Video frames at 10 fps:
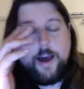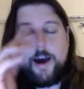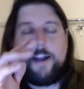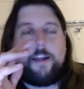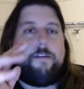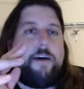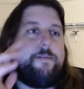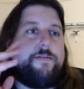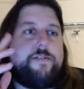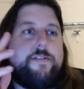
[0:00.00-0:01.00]

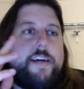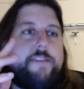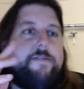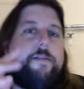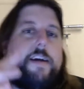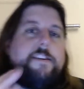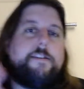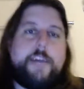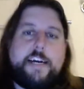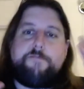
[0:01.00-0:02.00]

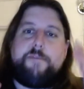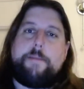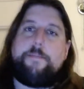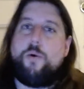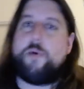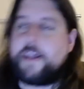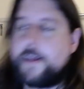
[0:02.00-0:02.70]
That's my point,